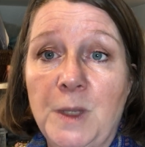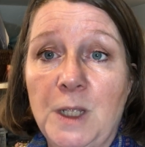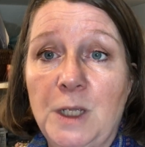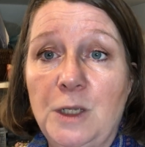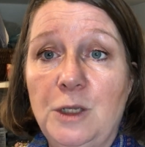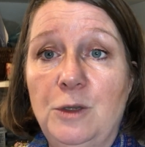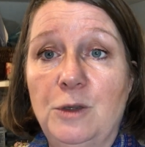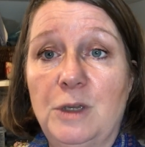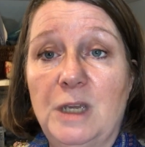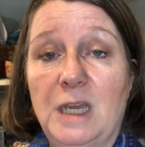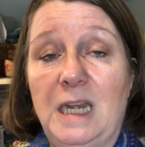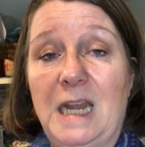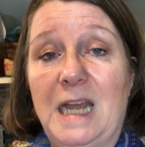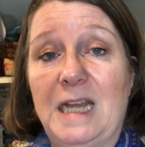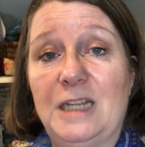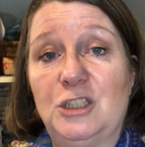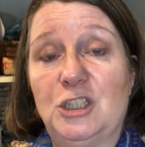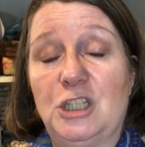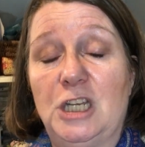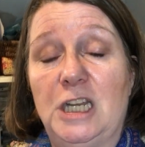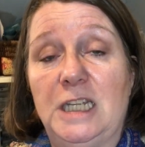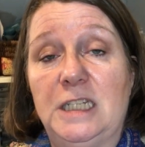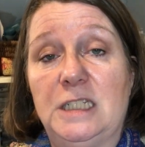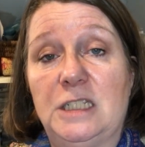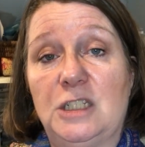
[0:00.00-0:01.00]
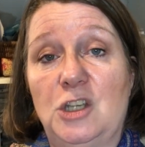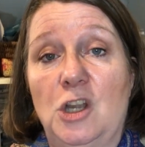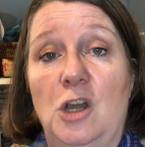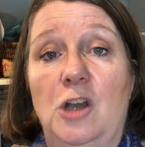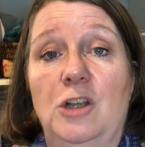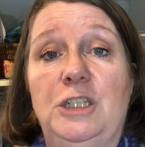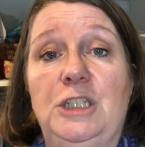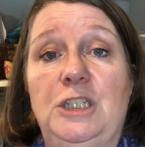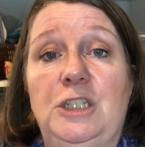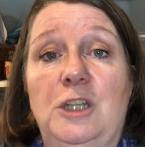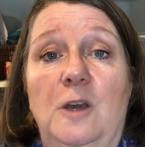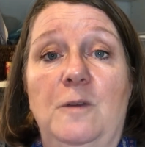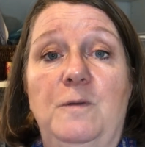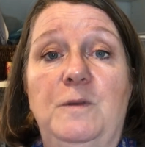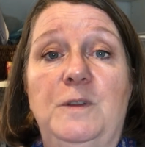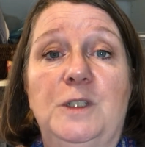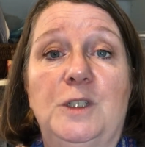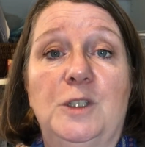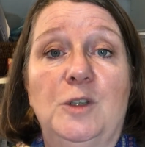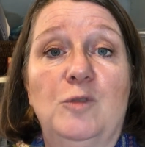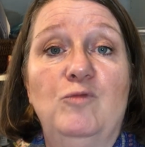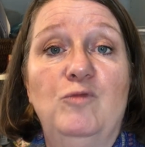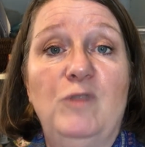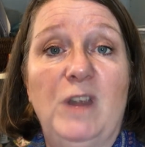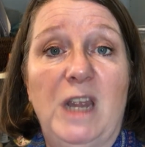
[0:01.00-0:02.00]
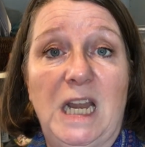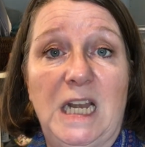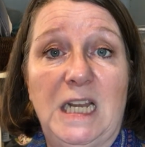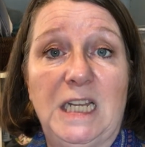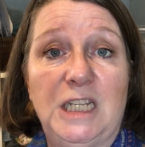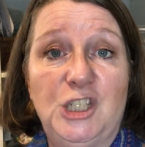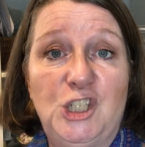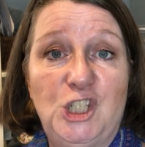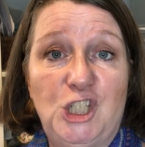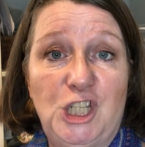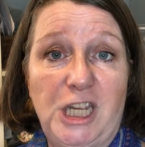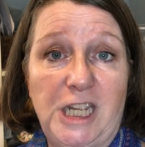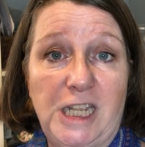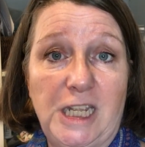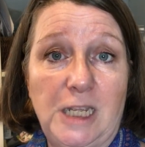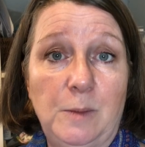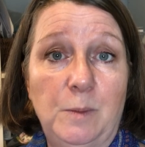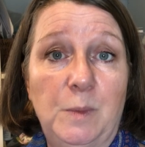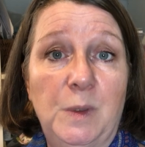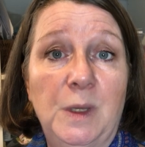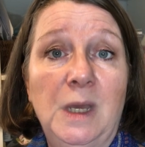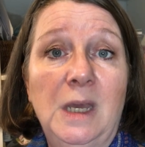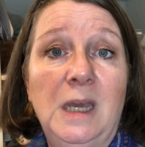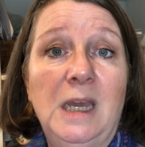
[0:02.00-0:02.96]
You can actually start it off as a really cheap,